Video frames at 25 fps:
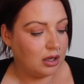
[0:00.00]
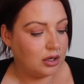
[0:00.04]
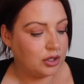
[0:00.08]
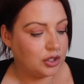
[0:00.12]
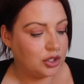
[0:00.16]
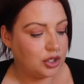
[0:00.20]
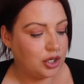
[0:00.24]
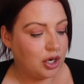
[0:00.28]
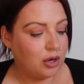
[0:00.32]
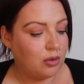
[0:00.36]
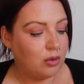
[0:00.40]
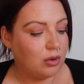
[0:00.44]

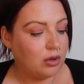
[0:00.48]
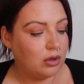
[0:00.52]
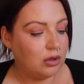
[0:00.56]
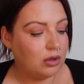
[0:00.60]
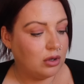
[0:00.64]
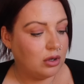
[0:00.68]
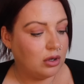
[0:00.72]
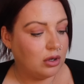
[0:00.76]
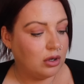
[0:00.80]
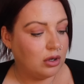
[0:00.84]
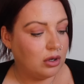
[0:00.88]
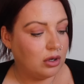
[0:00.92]
Do you know what?
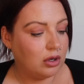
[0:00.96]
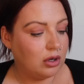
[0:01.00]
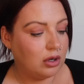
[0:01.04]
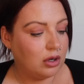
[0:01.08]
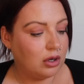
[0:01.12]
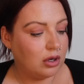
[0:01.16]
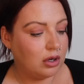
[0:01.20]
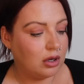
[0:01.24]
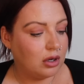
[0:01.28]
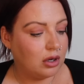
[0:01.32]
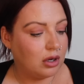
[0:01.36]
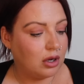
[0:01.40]

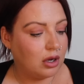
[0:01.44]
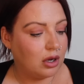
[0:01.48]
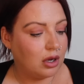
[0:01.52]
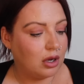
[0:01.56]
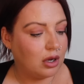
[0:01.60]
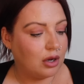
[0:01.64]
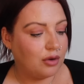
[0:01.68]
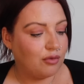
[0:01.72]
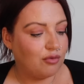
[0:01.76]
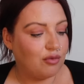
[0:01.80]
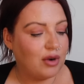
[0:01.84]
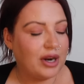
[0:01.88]

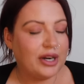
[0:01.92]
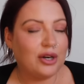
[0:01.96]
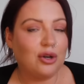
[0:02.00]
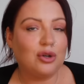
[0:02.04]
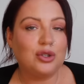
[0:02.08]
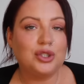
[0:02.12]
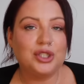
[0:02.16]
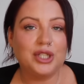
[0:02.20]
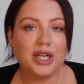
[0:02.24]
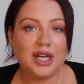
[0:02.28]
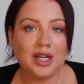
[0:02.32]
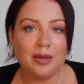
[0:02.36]
Red
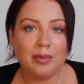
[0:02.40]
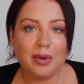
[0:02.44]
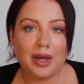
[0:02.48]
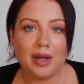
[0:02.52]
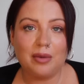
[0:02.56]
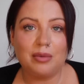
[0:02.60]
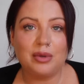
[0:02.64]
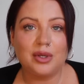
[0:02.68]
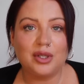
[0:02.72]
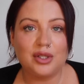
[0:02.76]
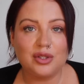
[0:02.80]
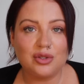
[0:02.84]
Hot Chili
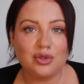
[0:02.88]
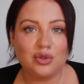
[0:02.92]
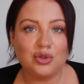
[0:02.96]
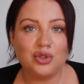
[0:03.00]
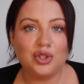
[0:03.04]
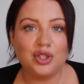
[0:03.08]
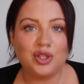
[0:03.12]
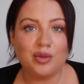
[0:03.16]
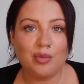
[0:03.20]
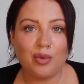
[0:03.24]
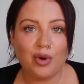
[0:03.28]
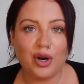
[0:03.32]
Peppers,
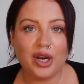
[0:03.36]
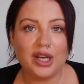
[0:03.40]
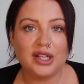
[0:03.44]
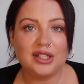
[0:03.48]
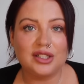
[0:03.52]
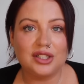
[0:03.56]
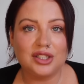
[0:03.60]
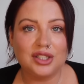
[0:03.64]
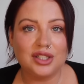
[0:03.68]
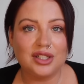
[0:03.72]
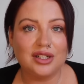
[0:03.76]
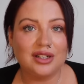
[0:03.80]
Under the
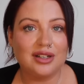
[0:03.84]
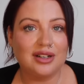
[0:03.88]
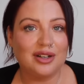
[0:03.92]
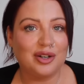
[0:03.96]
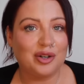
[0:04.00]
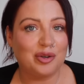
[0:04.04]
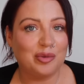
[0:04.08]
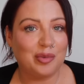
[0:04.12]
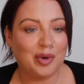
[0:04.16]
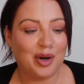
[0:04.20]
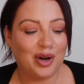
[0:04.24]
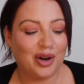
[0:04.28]
Bridge.
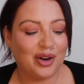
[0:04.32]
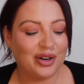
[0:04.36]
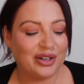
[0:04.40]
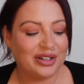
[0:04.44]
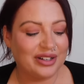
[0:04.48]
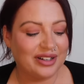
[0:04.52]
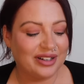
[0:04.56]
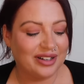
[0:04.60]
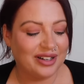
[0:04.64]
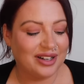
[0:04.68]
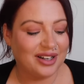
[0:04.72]
Come on.